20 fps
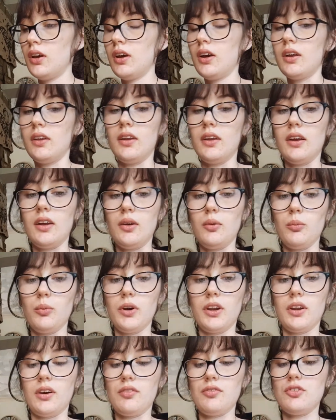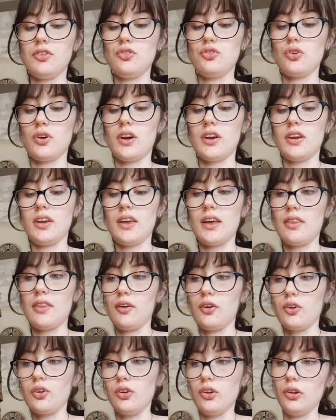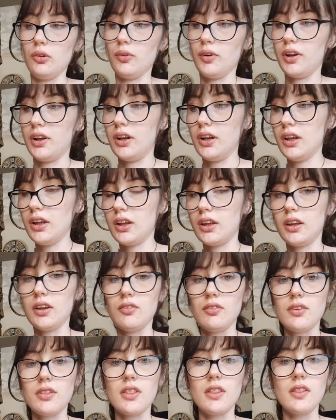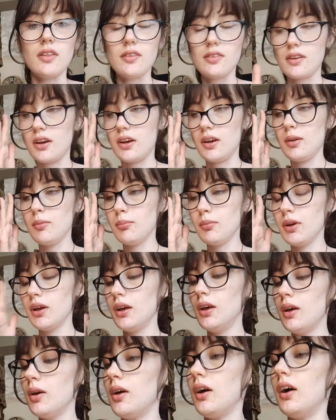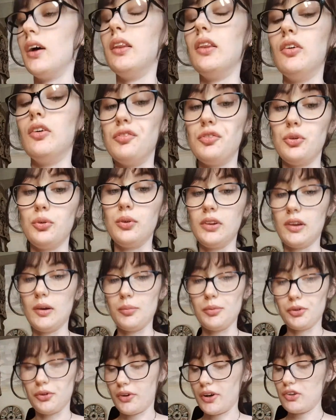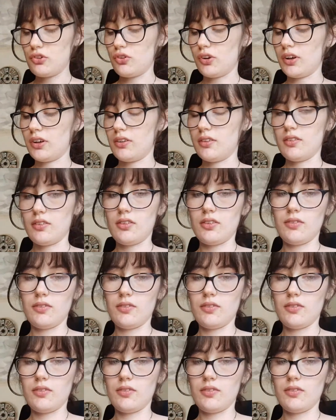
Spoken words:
and then we're gonna have to try and get the colouring and everything the same. I love doing Labradorite dragons.